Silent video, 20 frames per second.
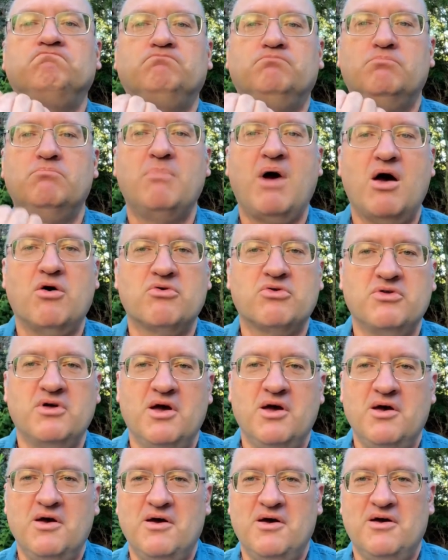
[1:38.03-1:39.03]
mouth,
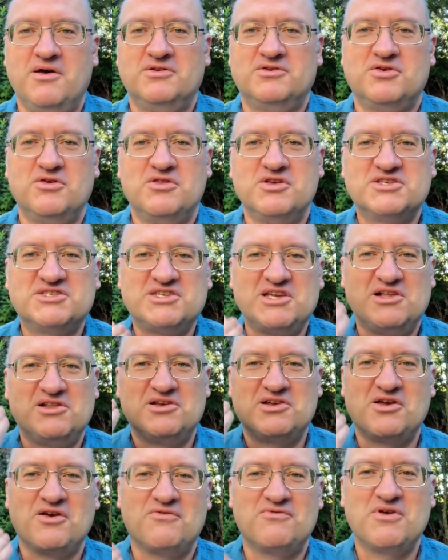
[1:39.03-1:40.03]
to the
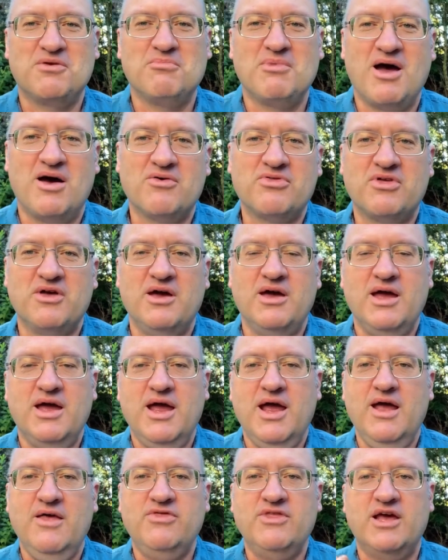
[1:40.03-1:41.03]
ceiling of your mouth,
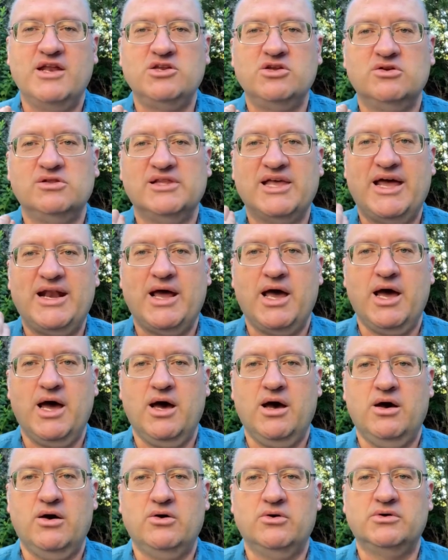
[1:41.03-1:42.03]
and then you let
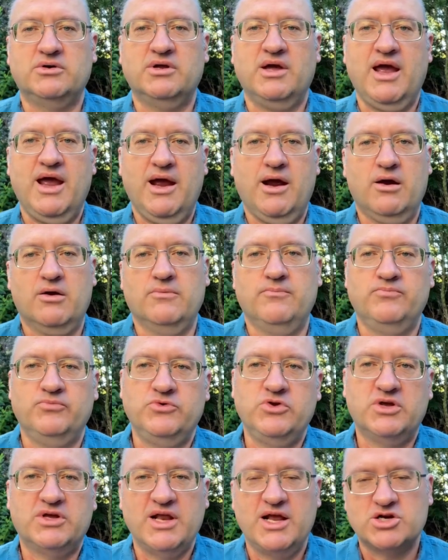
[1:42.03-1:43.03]
out air.
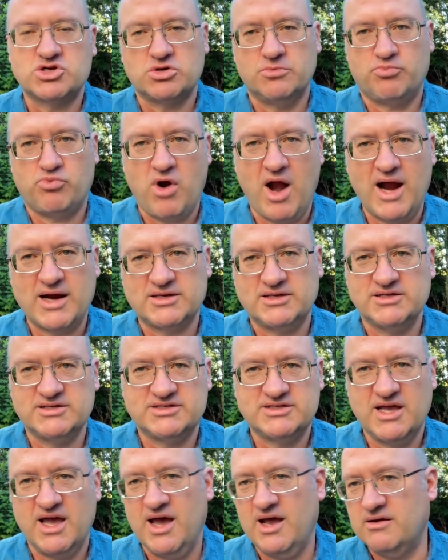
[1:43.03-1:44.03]
You can actually practice
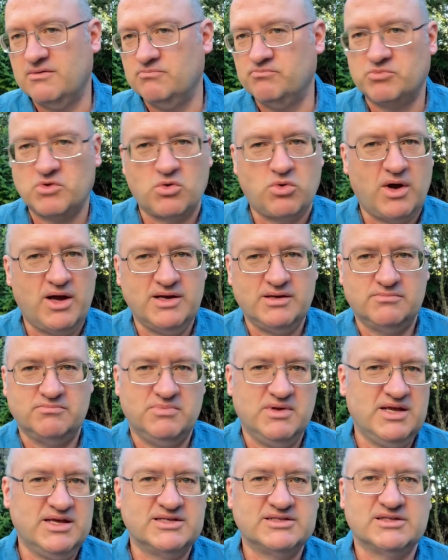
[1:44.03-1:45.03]
that quite
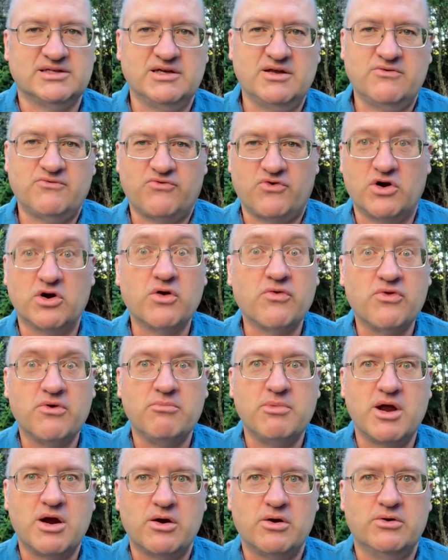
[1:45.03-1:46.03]
easily in front of the
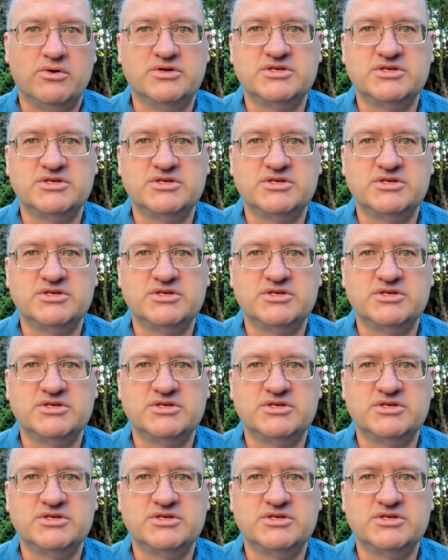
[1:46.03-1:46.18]
mirror,